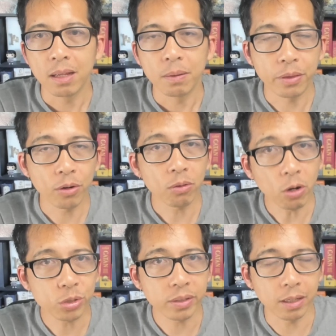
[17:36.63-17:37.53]
They're
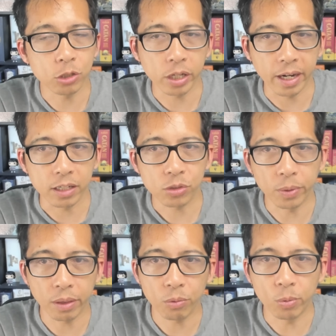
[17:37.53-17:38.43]
largely unchanged,
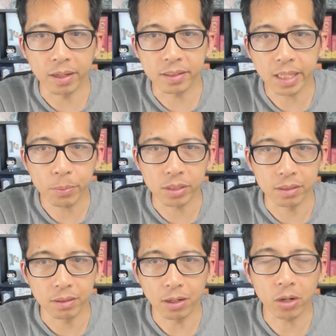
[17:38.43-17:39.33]
with one exception.
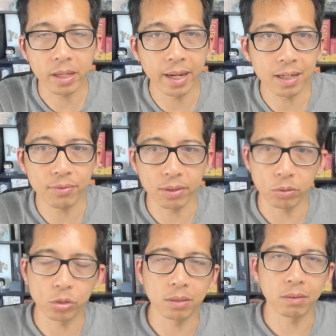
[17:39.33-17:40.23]
Arcane
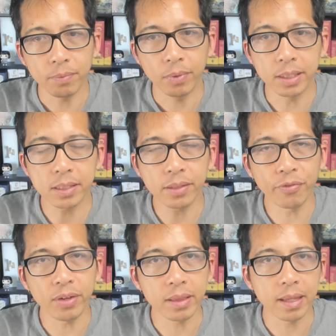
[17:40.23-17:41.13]
Evolution, this is the
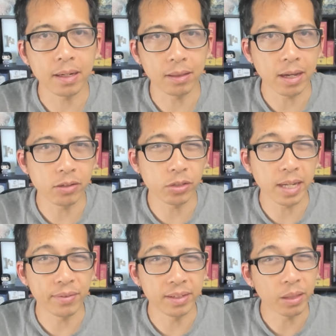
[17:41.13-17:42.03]
feat that allows you to
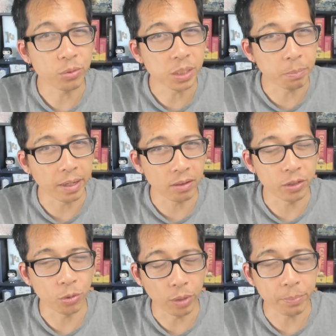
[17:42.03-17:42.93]
have another spell in
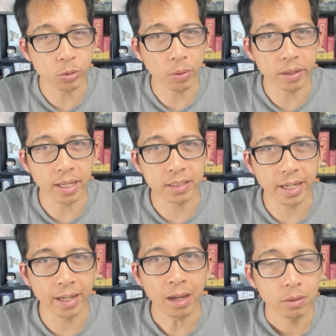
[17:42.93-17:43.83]
your repertoire that
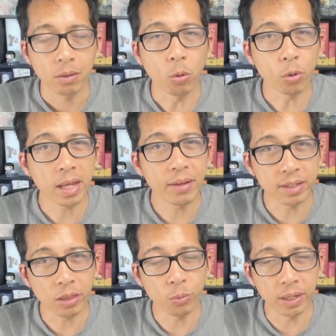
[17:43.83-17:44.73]
day, or to have
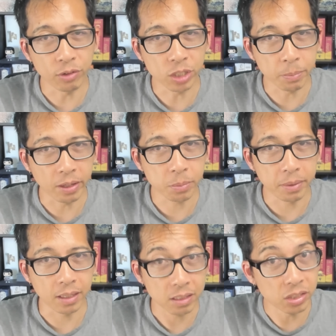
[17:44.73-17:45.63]
another one of your spells be
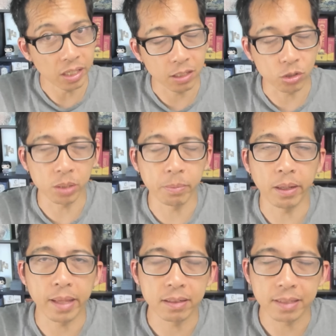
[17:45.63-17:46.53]
a signature spell
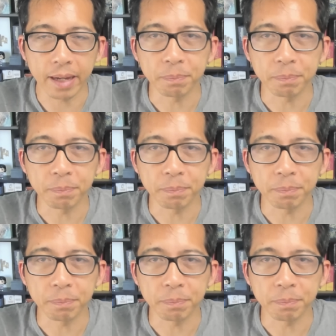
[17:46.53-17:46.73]
that day.